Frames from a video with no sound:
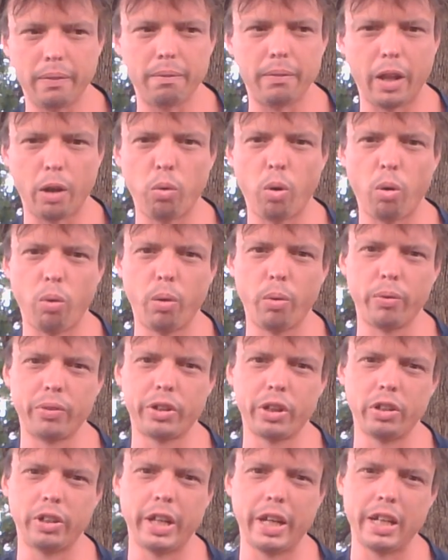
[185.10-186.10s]
they want one with
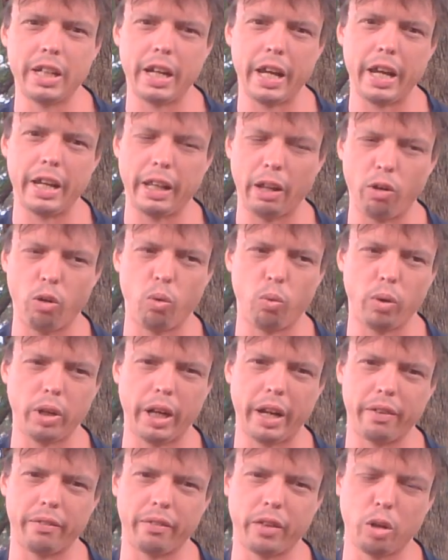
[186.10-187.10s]
your DNA. They want one
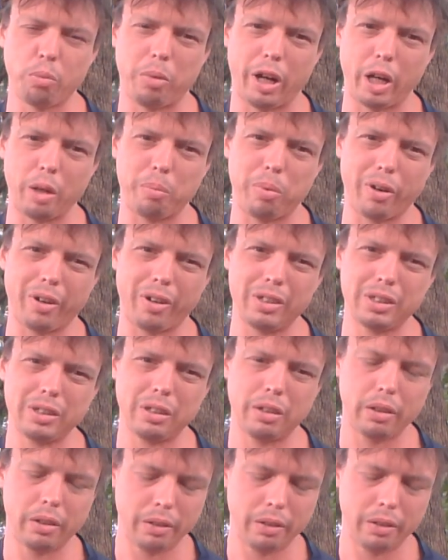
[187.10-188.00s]
out of your body parts.